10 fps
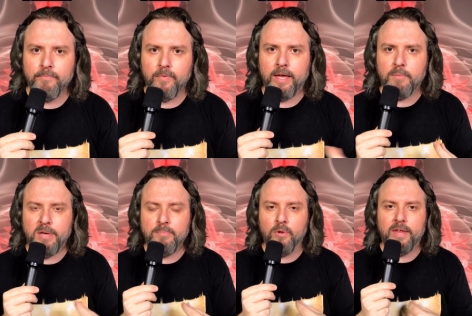like
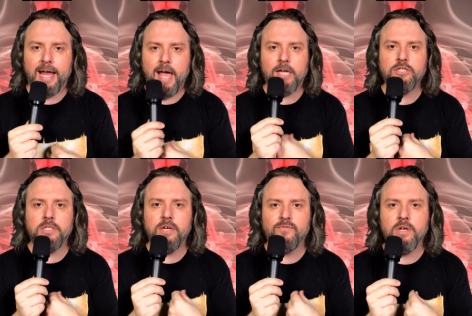people that
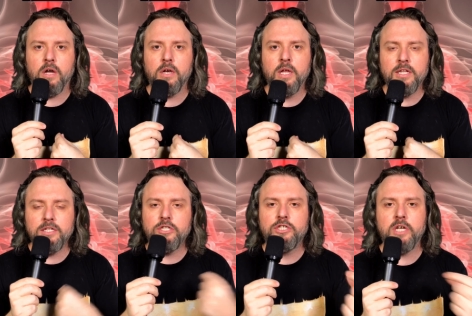actually have done
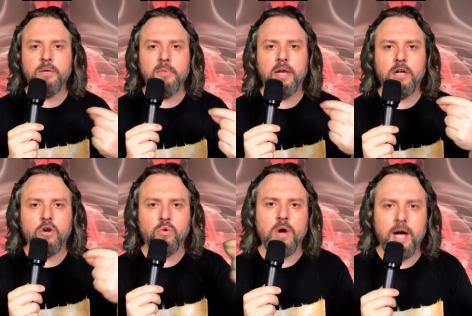legitimate
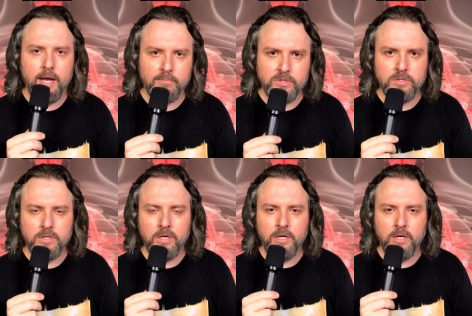crimes